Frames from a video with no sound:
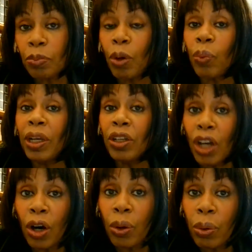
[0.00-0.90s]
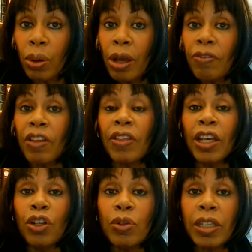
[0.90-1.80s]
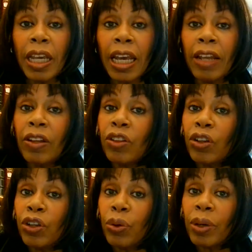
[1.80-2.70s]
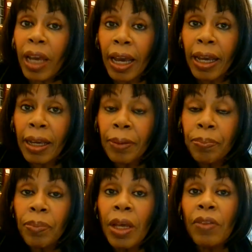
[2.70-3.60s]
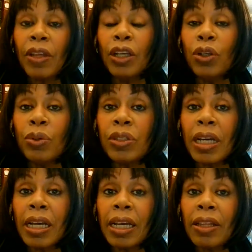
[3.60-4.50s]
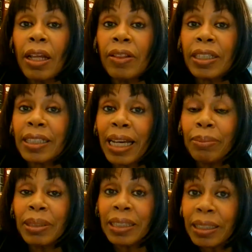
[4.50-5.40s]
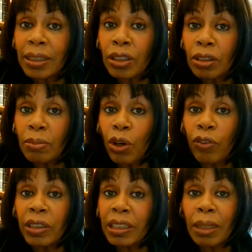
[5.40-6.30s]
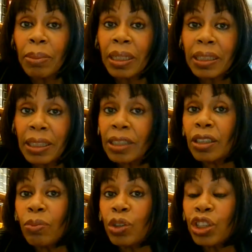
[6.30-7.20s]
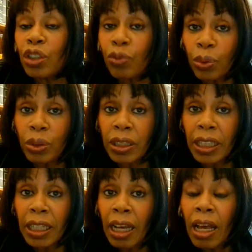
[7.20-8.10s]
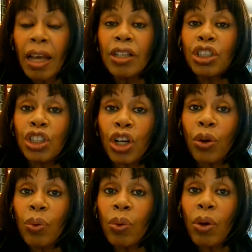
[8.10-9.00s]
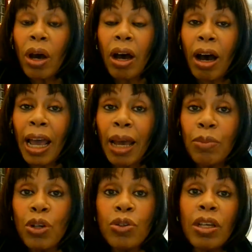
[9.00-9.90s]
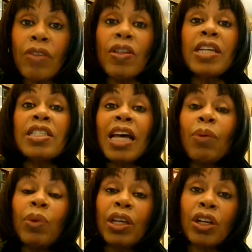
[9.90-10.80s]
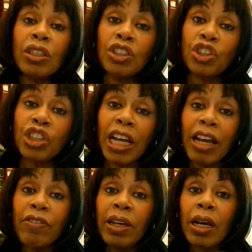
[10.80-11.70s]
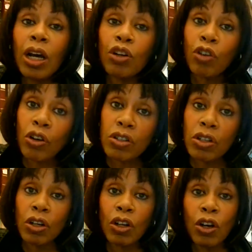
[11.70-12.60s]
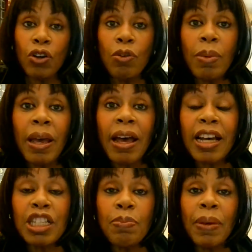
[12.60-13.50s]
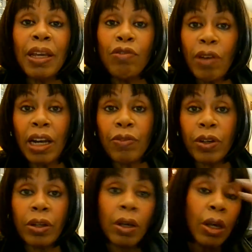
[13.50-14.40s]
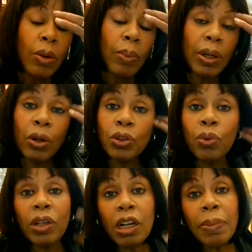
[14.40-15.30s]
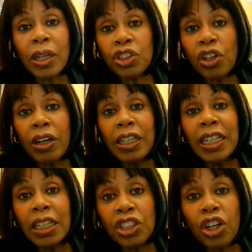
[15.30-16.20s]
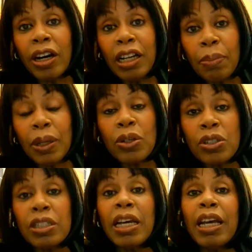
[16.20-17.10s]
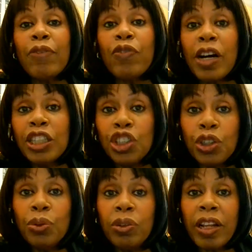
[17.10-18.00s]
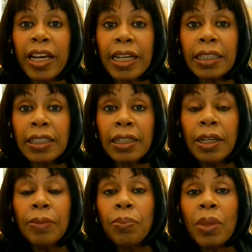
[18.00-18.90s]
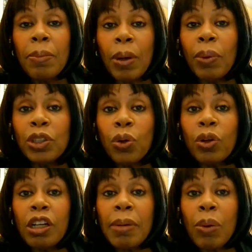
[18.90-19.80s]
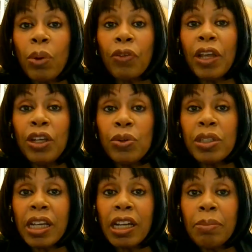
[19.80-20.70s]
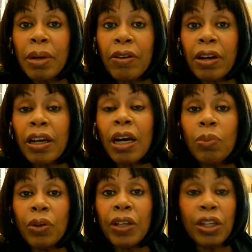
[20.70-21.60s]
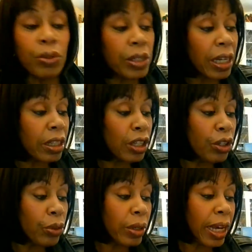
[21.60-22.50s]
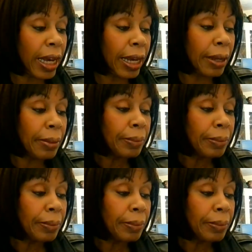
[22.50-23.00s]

but we know that they're using it in the U K. They're using the same system or a similar system which is faulty. So I am using this and we can share it across the globe as being relevant. We're not talking about China because they have fine-tuned theirs, but we're talking about what they're using in America and what they're using in the U K.